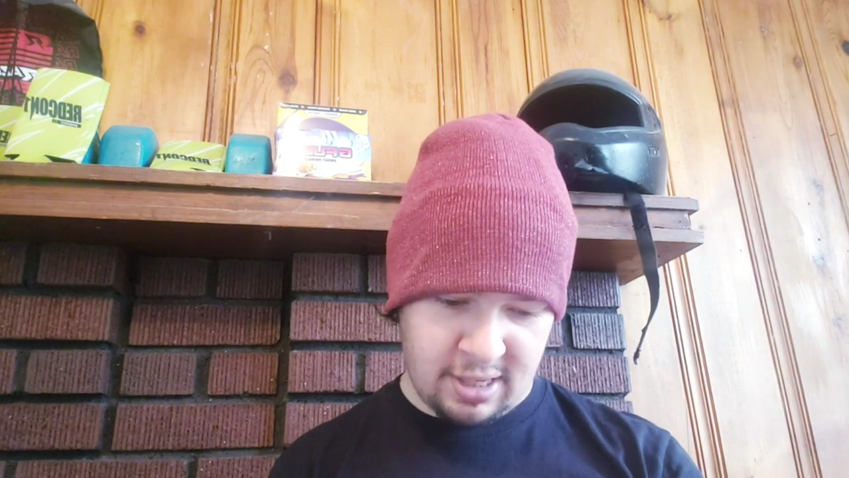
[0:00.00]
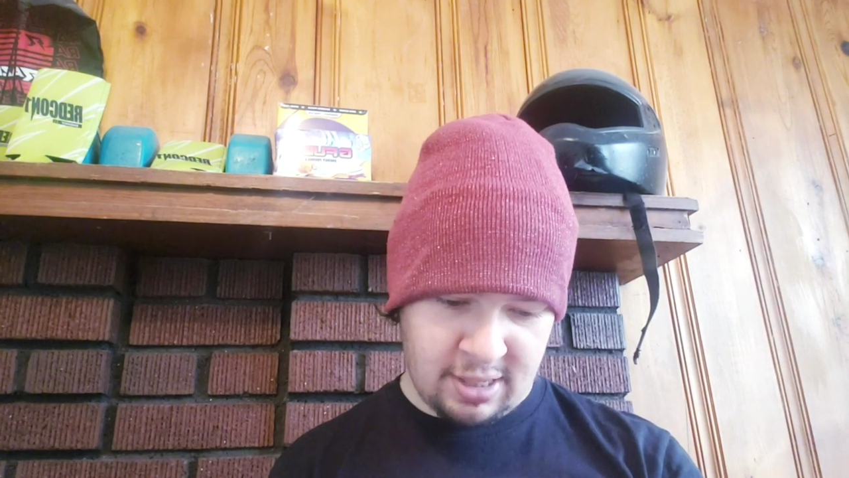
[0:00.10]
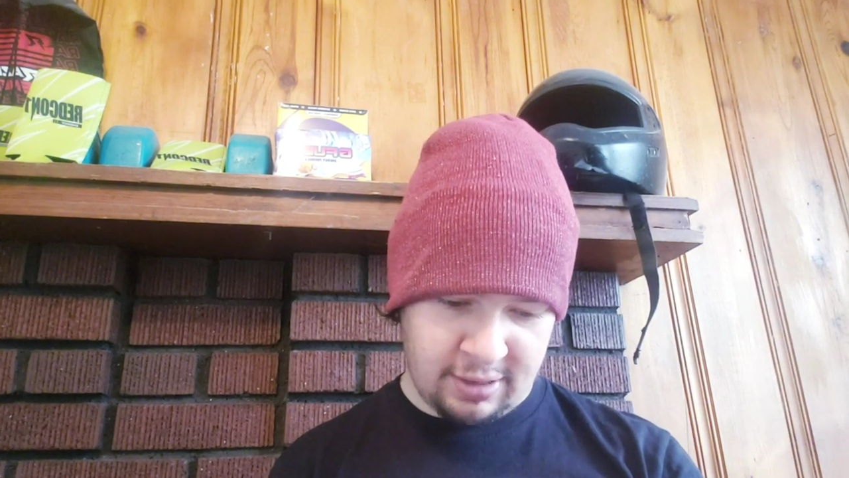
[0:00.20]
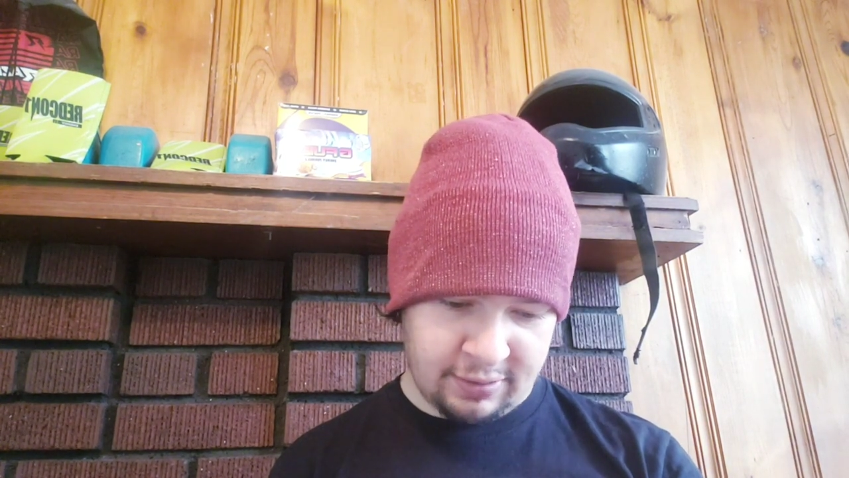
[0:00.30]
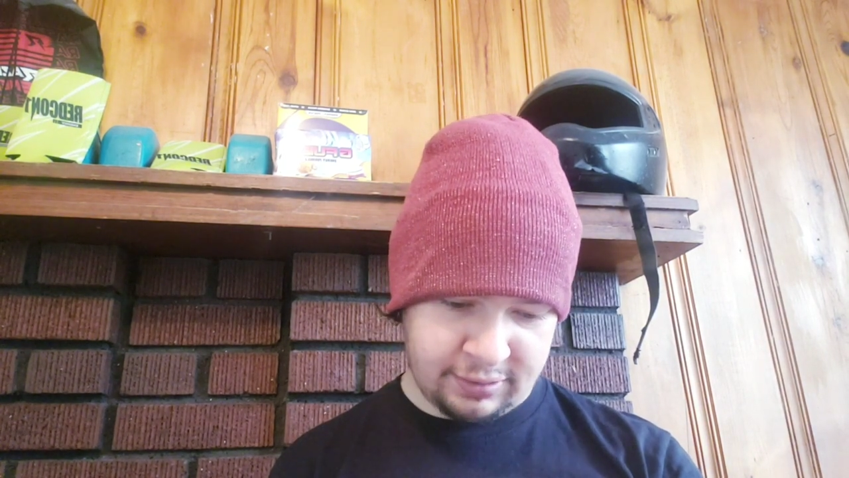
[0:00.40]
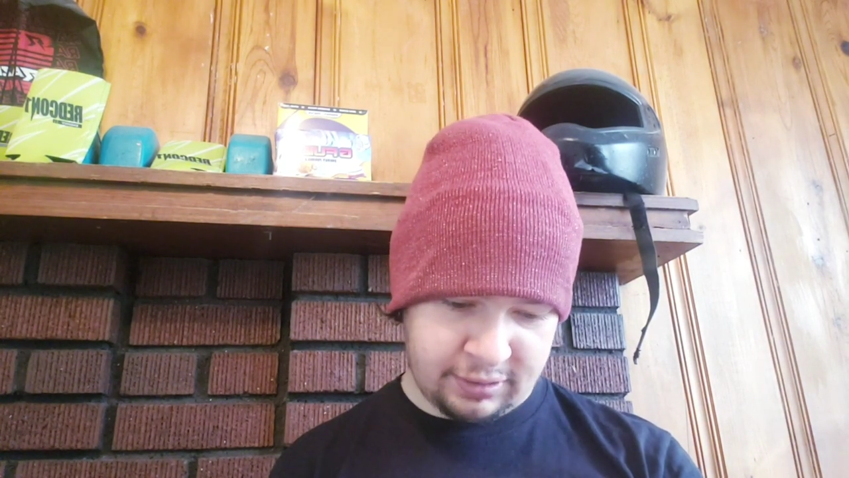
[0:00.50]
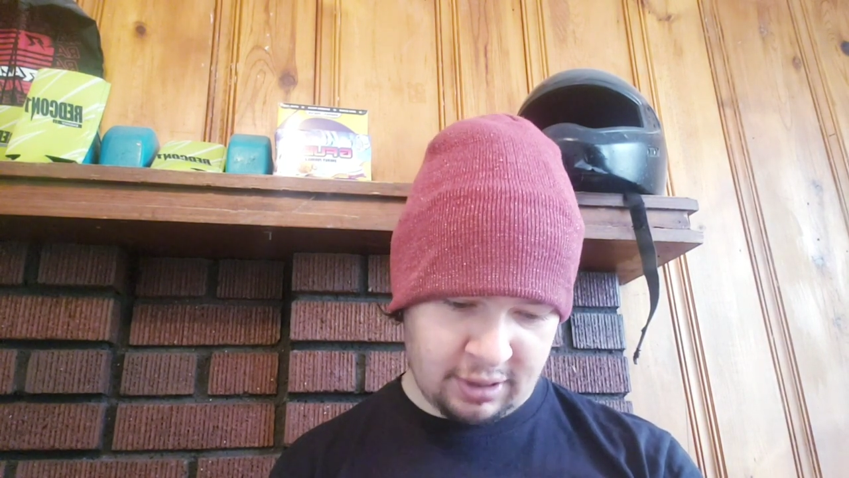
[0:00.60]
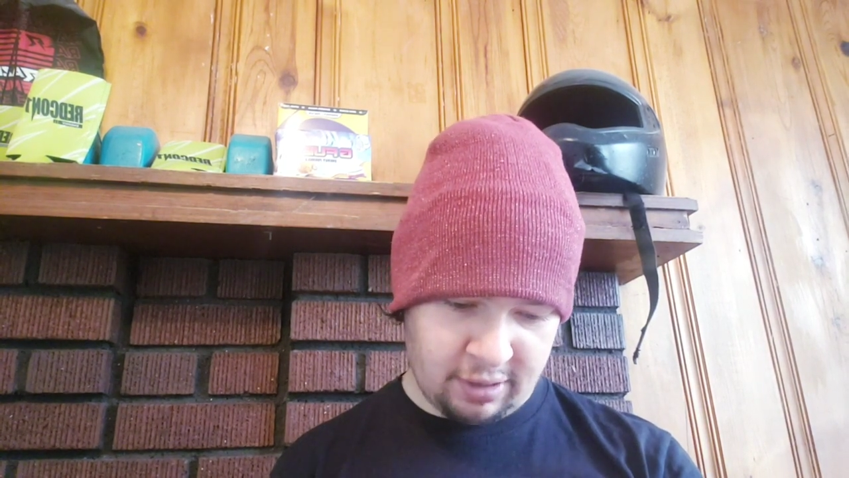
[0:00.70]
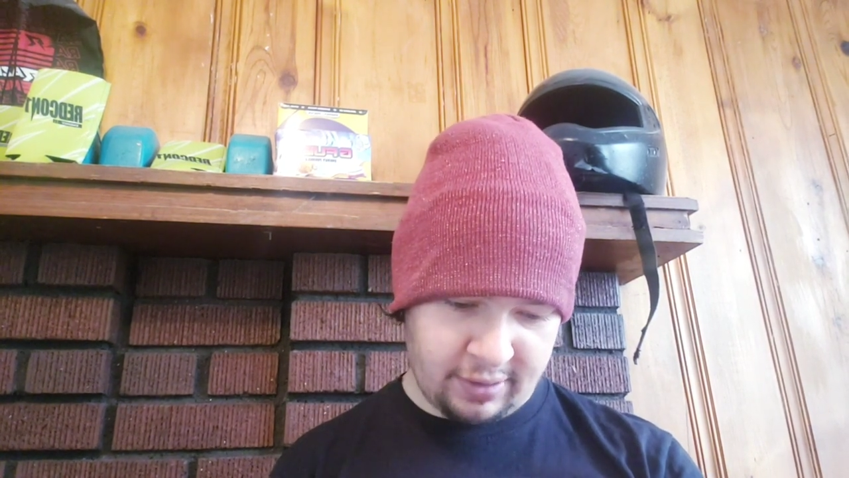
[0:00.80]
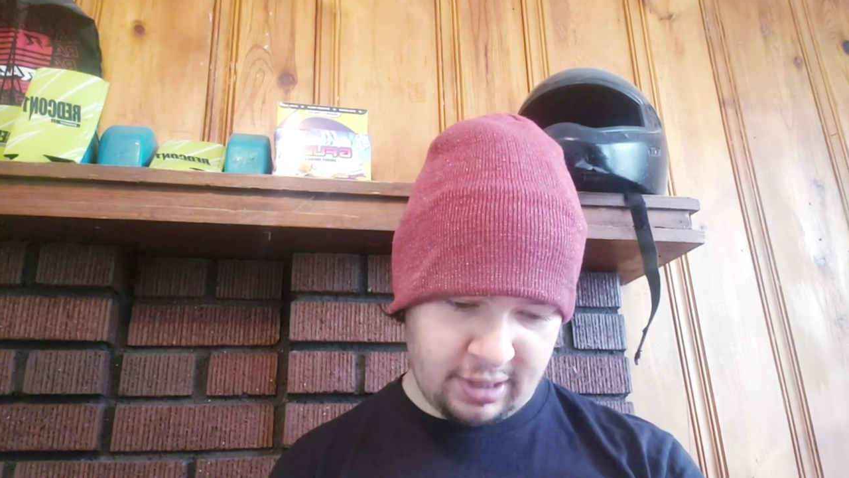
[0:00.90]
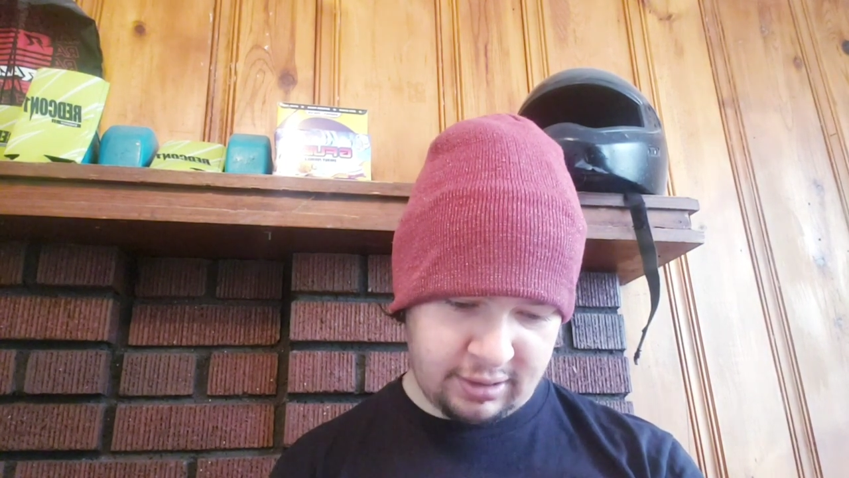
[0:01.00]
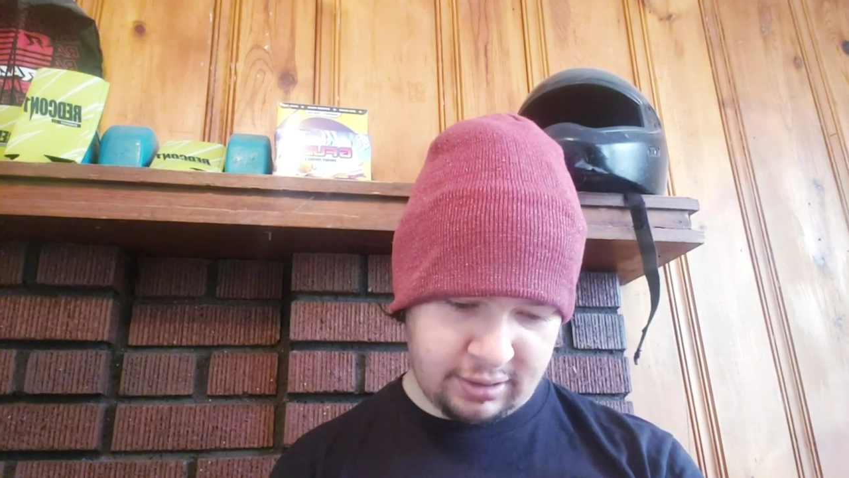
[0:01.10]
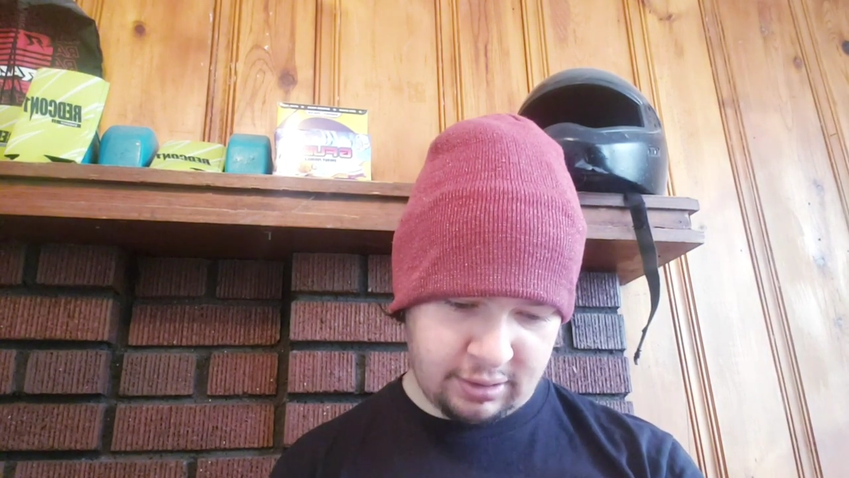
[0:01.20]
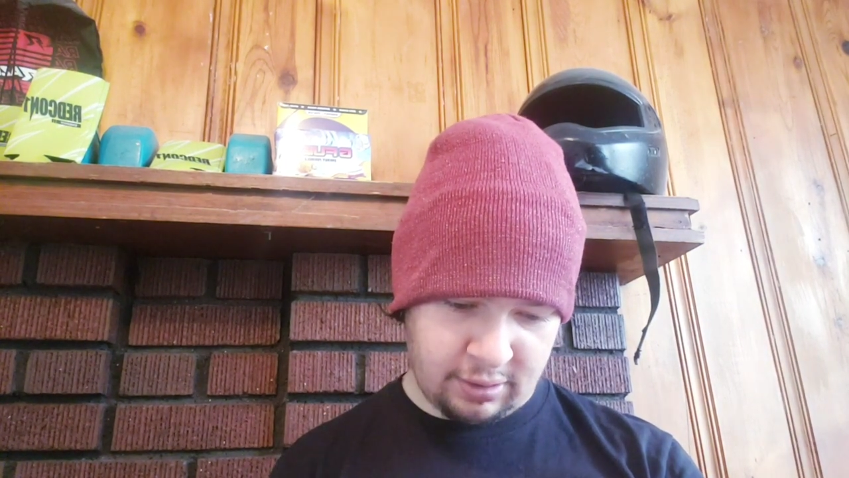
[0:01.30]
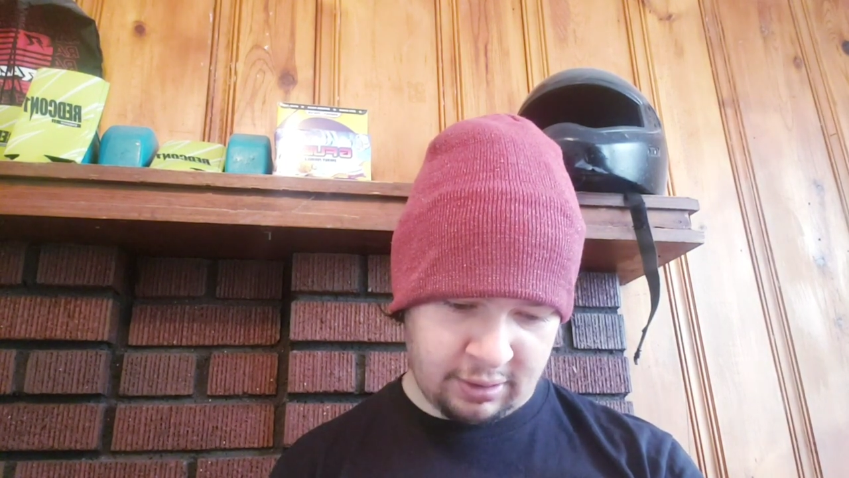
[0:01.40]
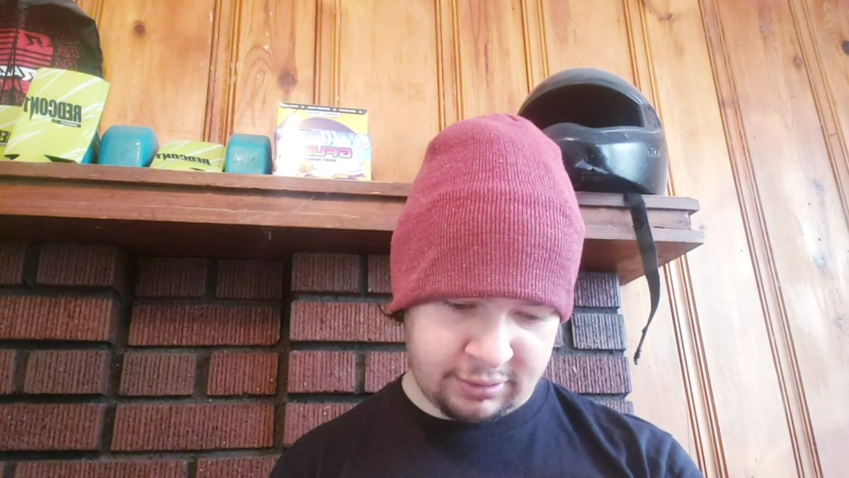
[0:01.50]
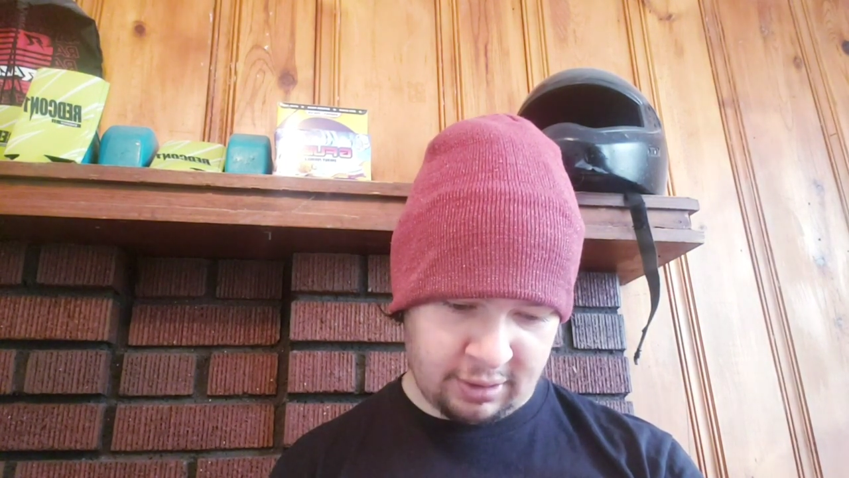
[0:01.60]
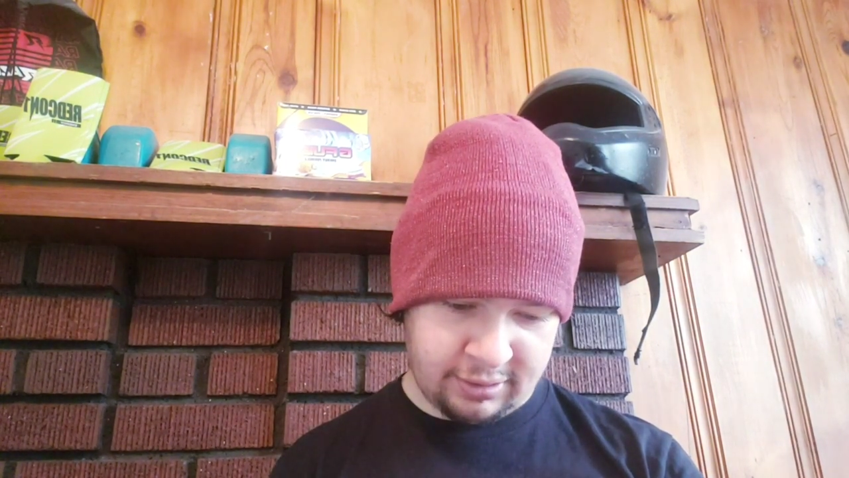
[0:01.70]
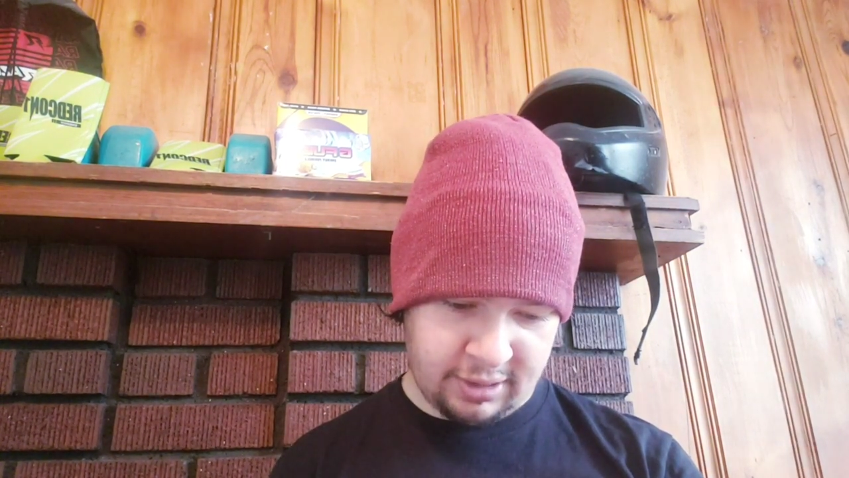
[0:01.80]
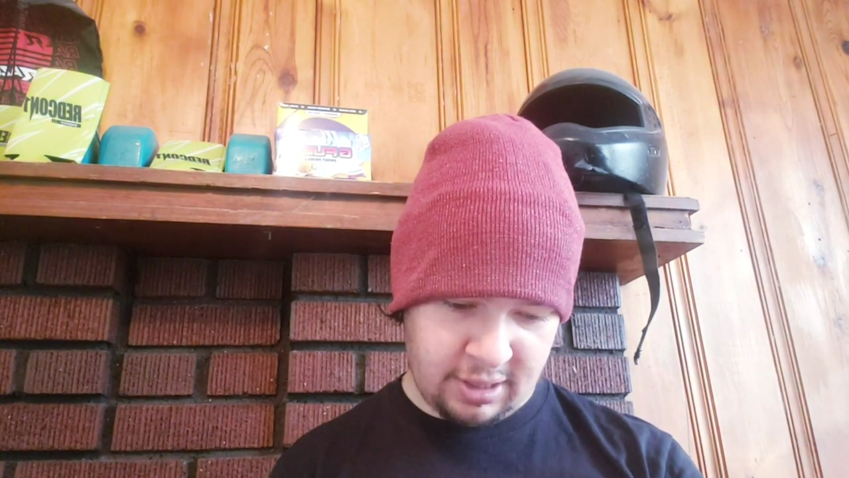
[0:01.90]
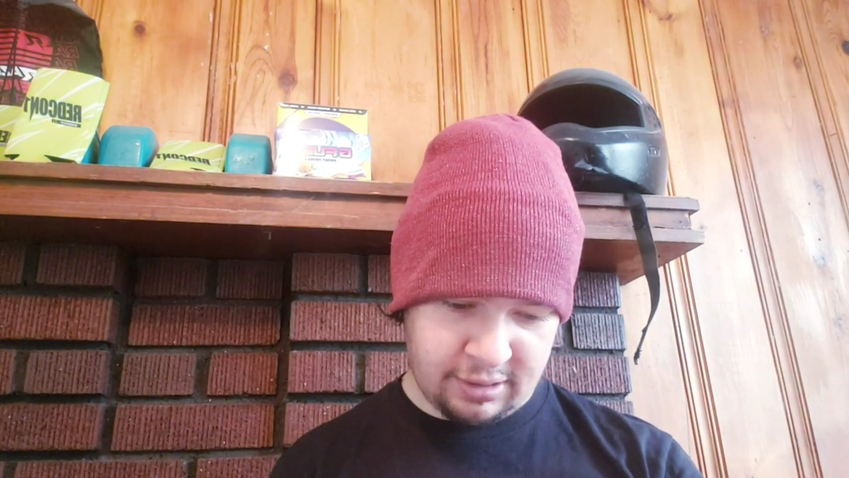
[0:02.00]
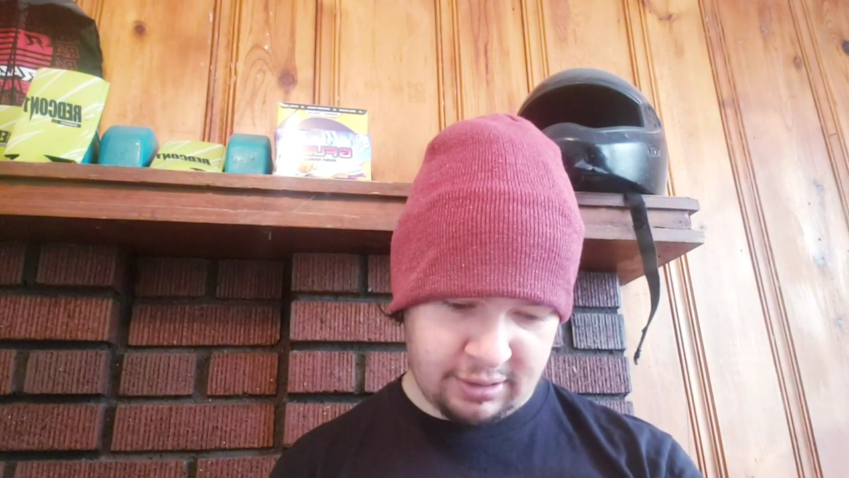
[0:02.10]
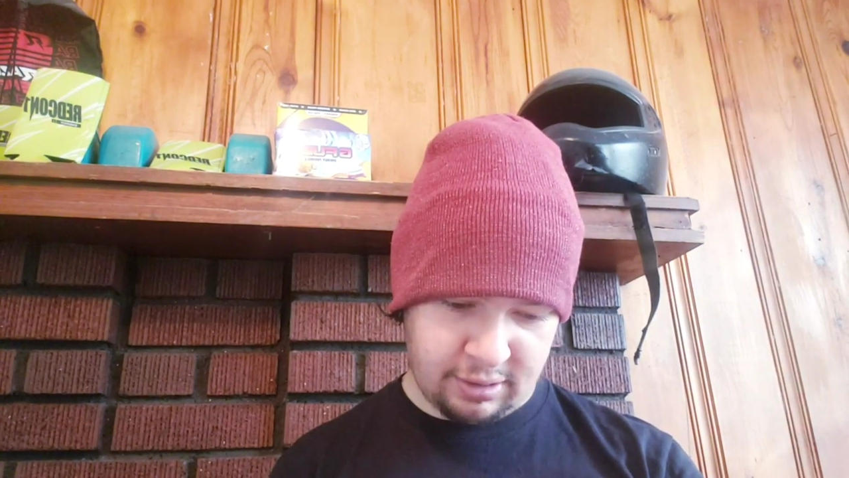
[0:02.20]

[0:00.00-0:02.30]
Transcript: L-tarate, or tartate,